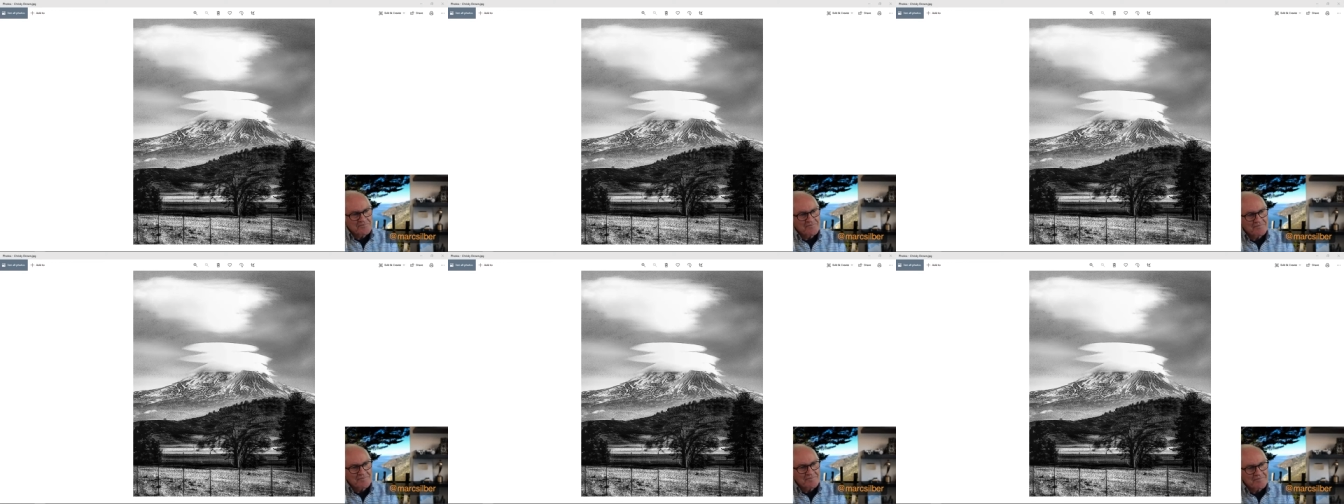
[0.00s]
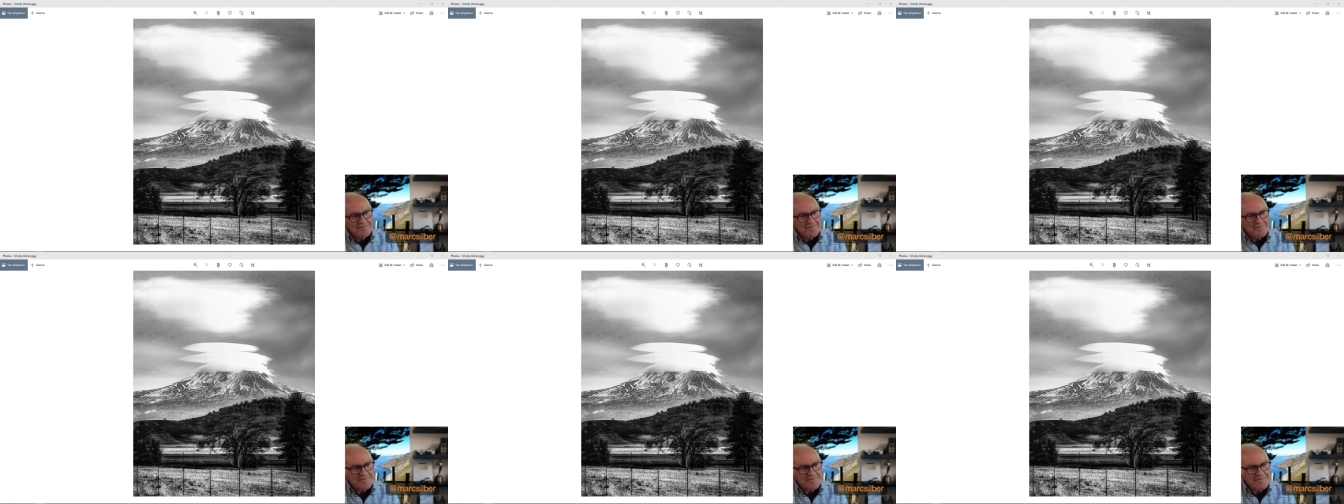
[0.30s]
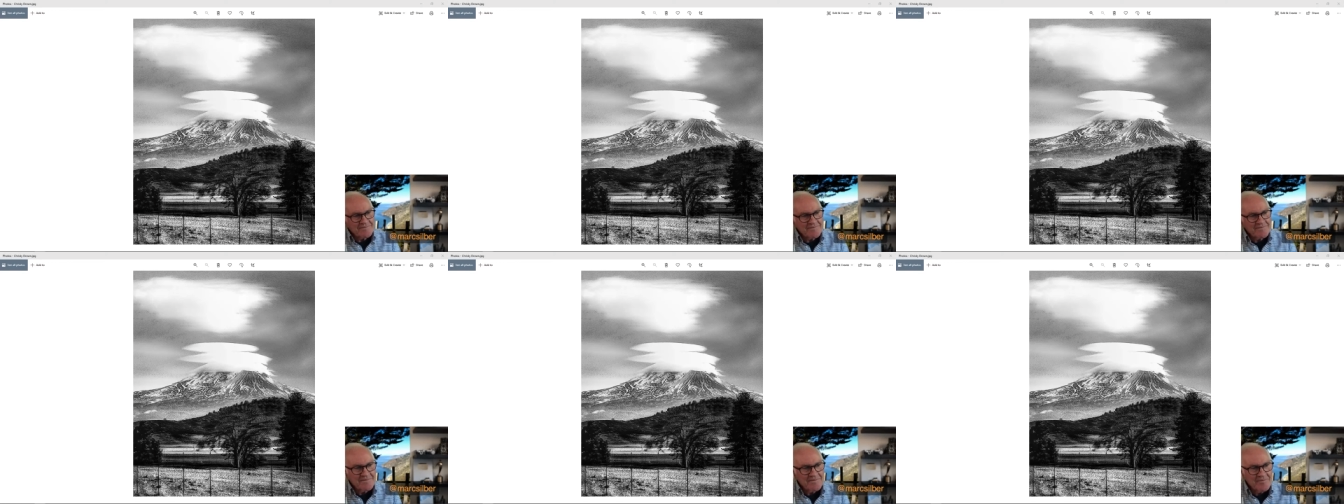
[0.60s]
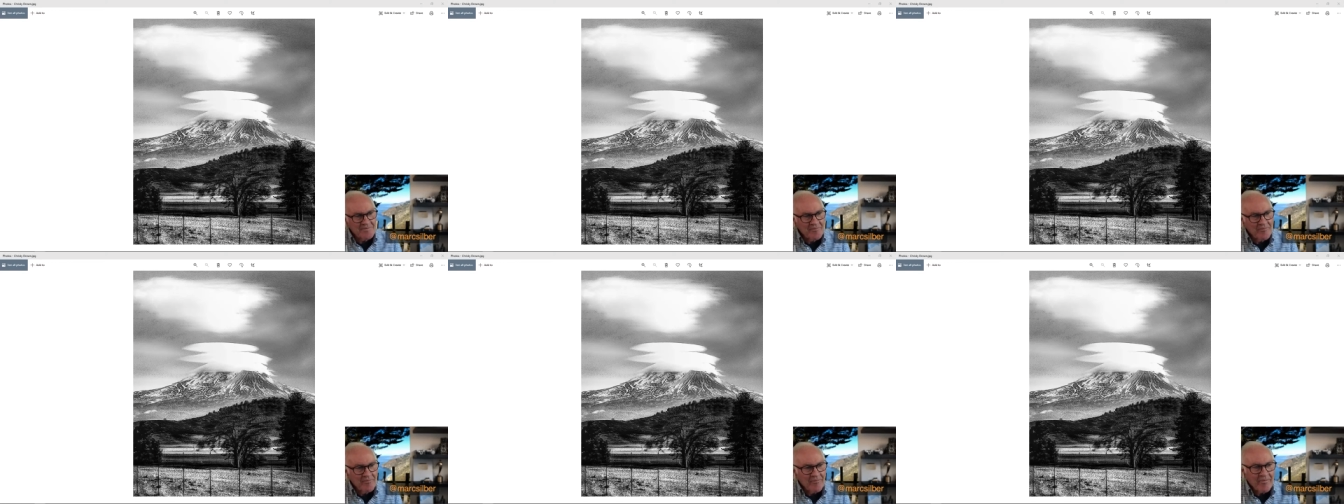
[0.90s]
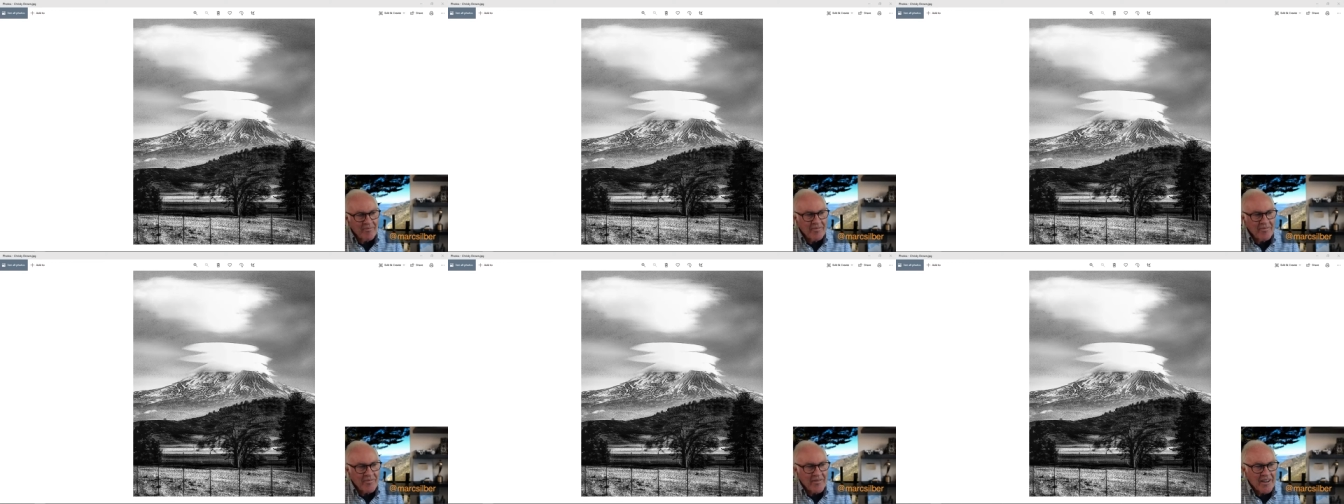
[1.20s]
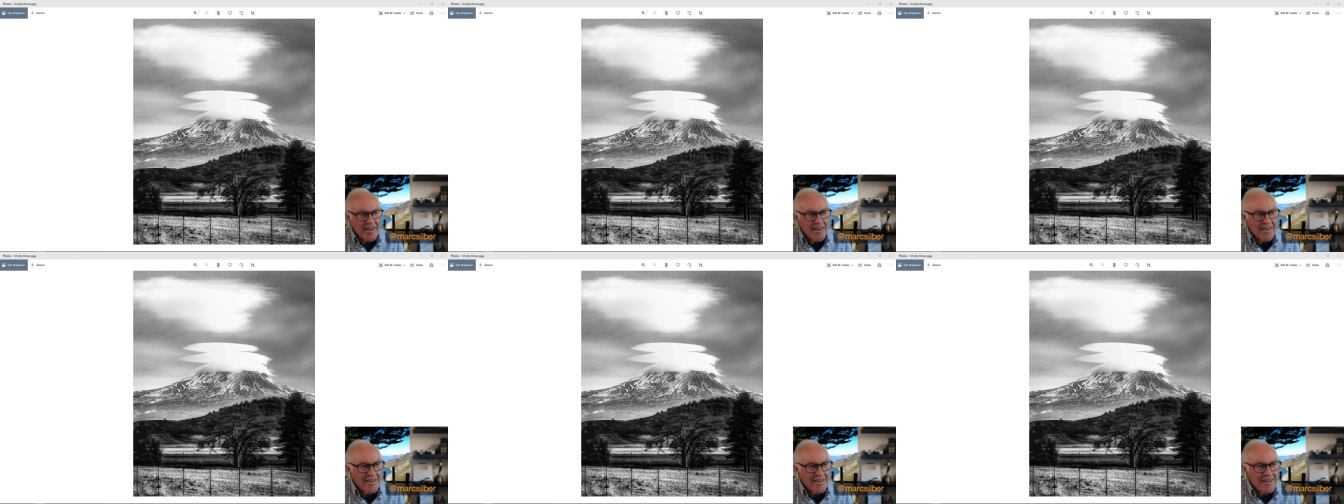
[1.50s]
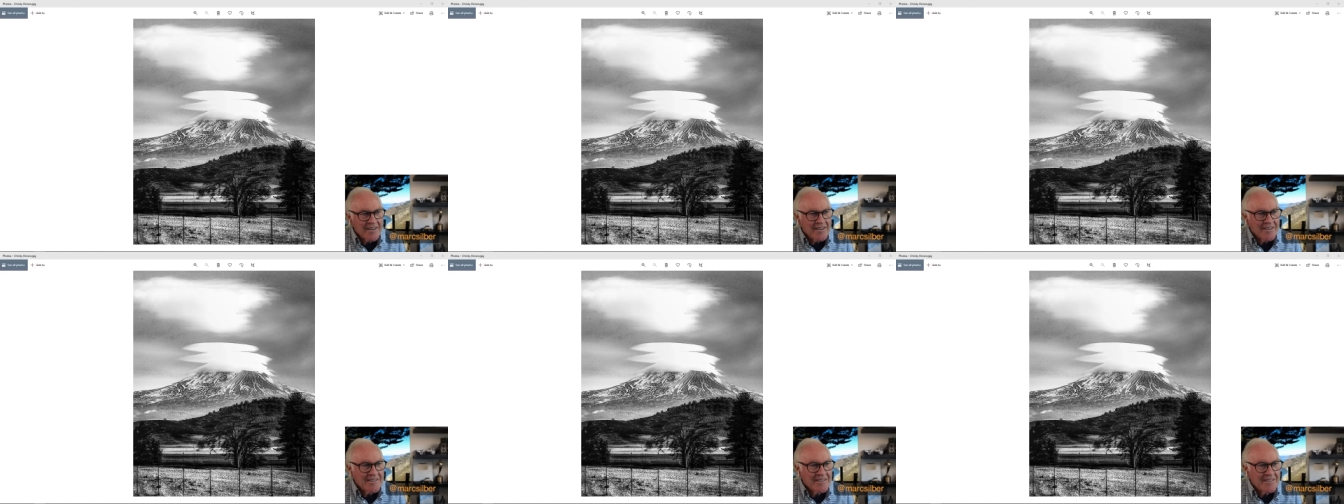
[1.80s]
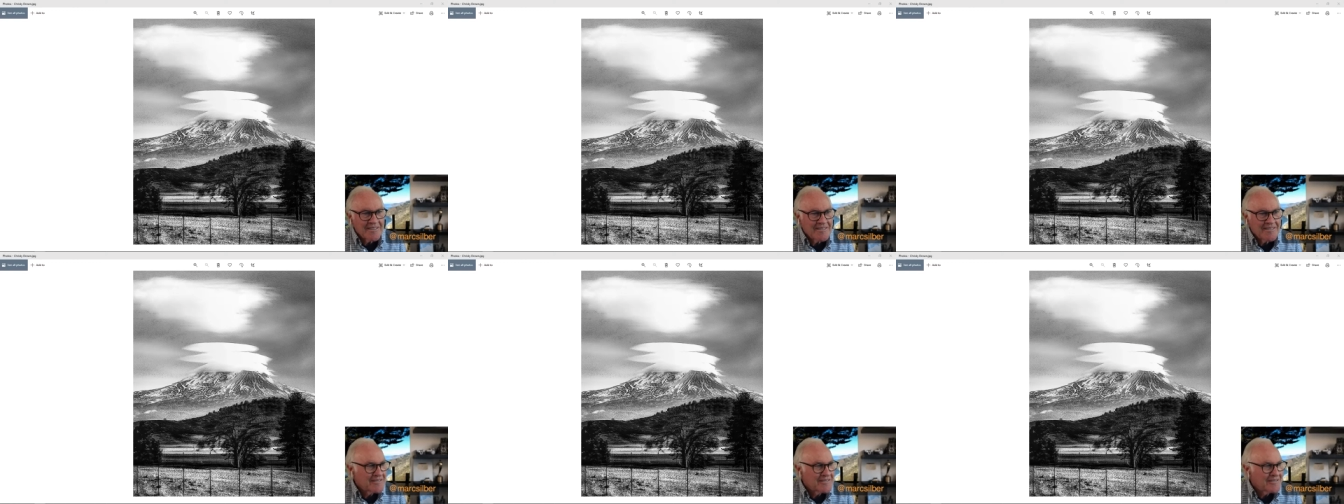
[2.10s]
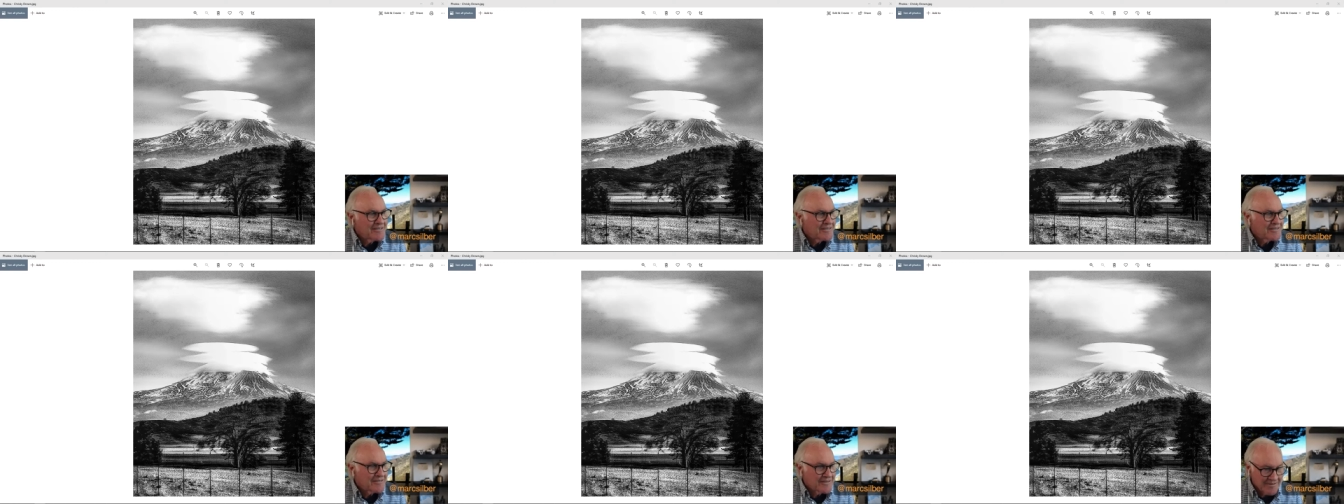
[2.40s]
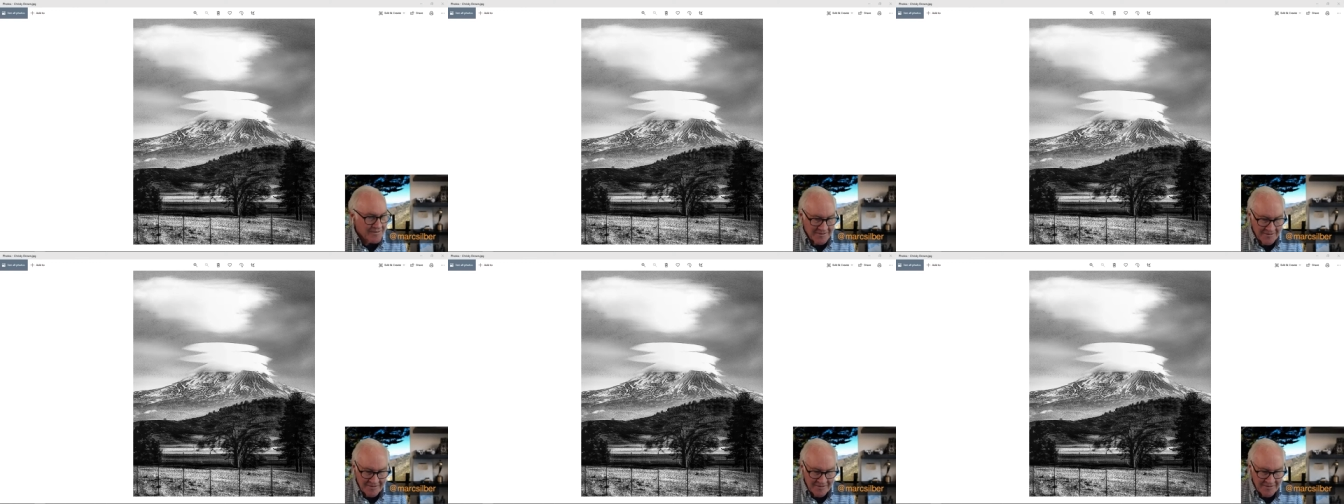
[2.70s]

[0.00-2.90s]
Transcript: Yeah. Adding that consistency.